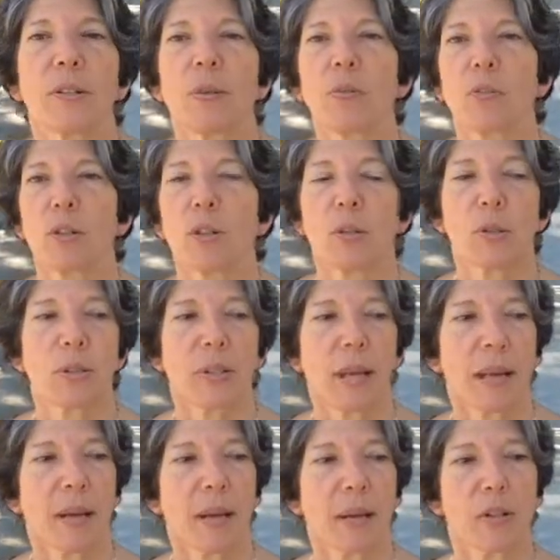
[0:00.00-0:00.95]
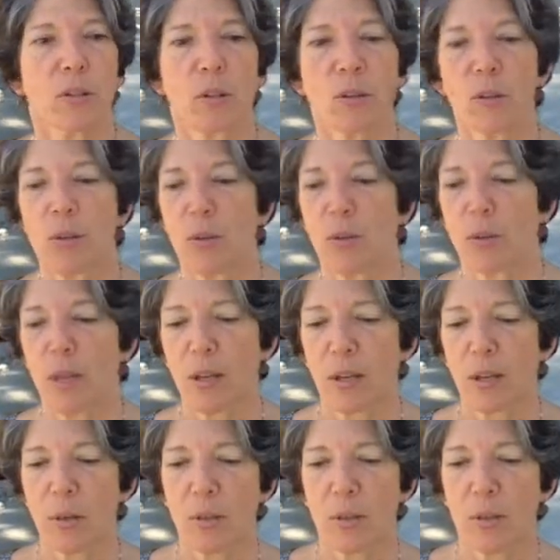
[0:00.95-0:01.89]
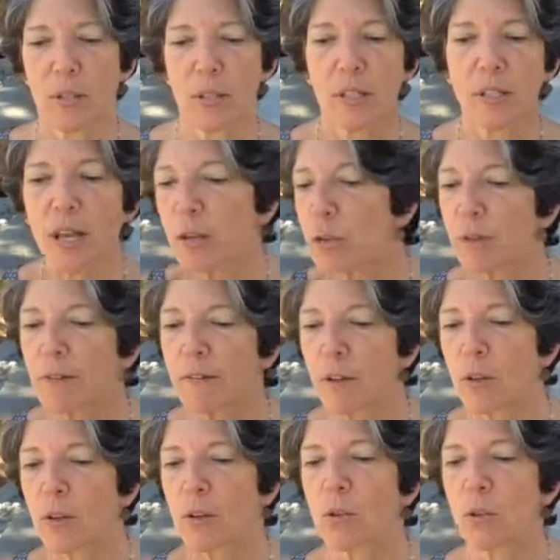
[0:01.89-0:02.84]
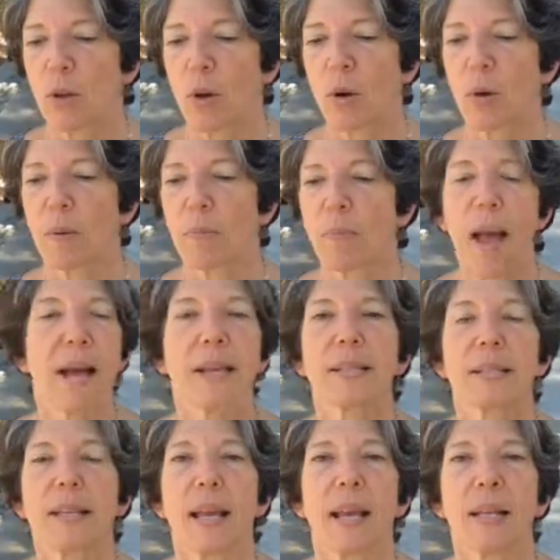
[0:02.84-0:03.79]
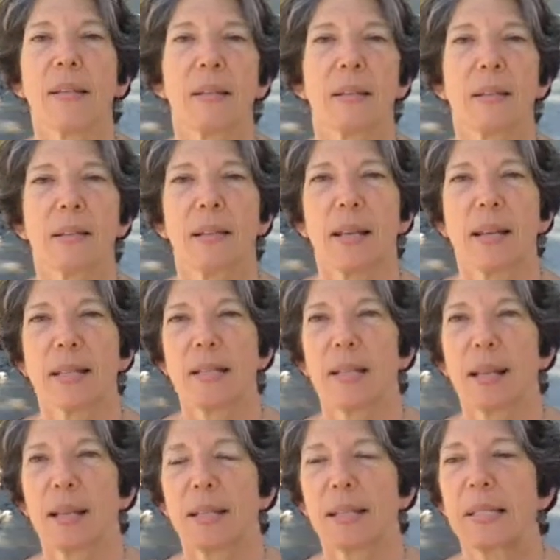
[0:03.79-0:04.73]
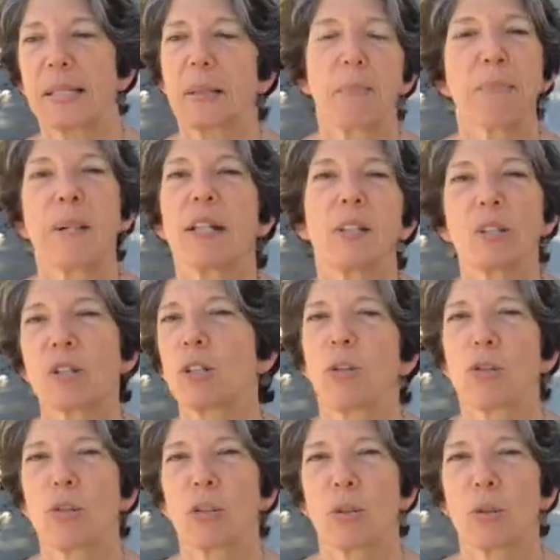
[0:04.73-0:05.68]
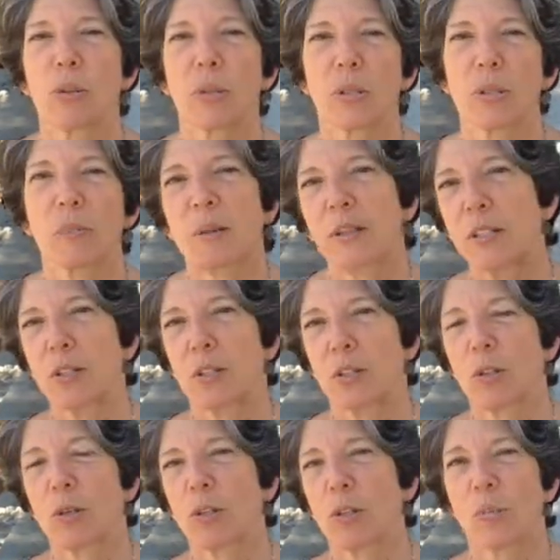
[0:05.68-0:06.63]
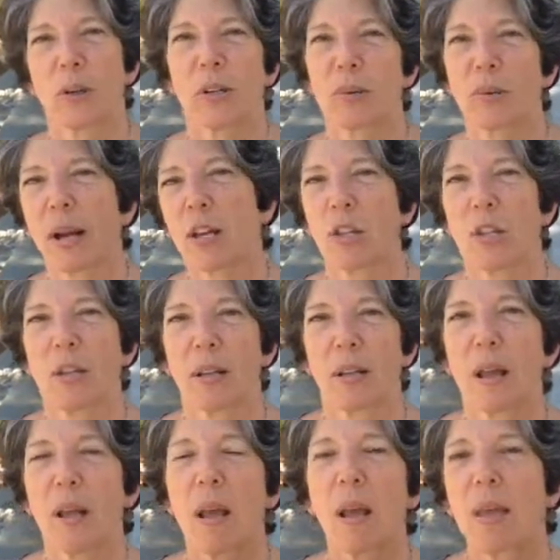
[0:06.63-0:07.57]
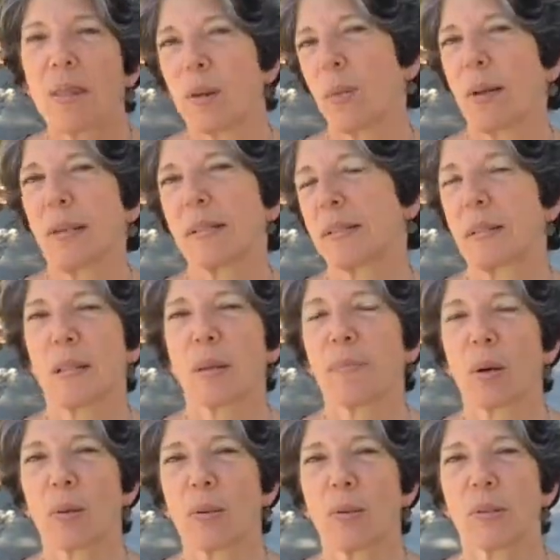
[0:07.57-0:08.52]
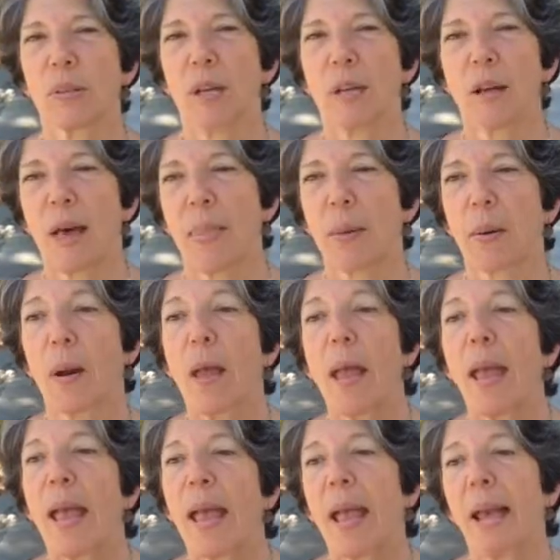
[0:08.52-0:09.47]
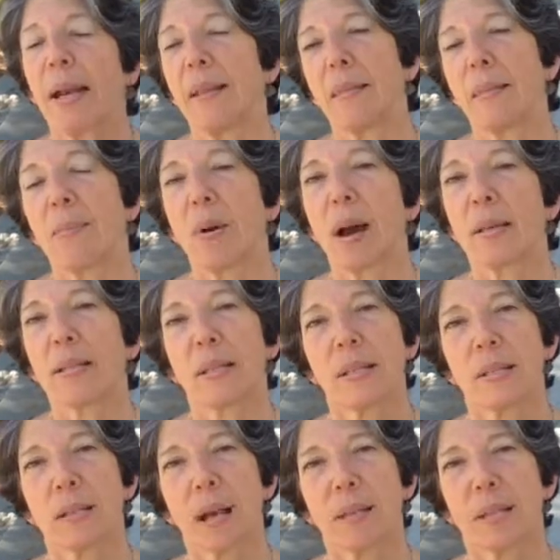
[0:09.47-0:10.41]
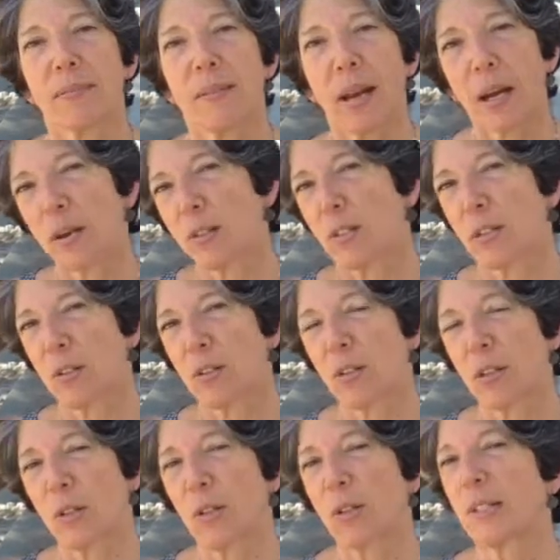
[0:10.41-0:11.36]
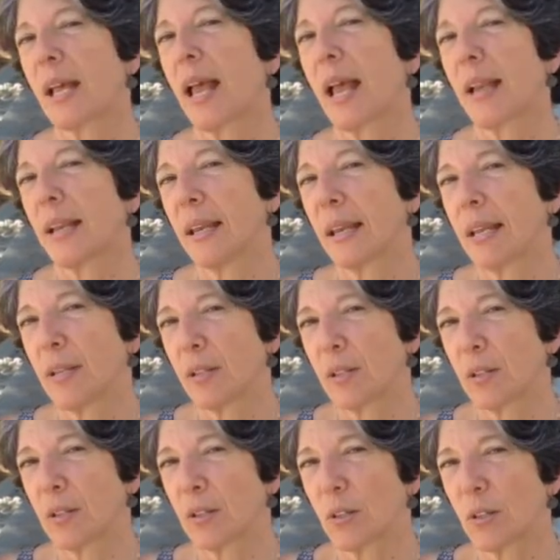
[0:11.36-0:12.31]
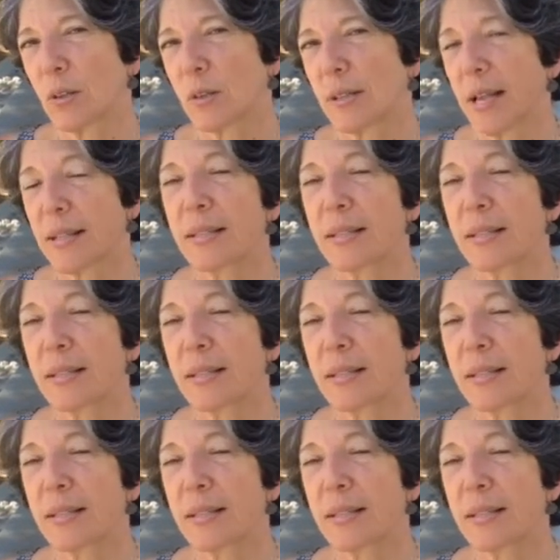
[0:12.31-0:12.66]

You juice in a juicer that uses a centrifuge or masticates it. It spins your juice, spins the juice in one direction and the rest of the produce in another. And in the process, lots of air is introduced and heat is introduced.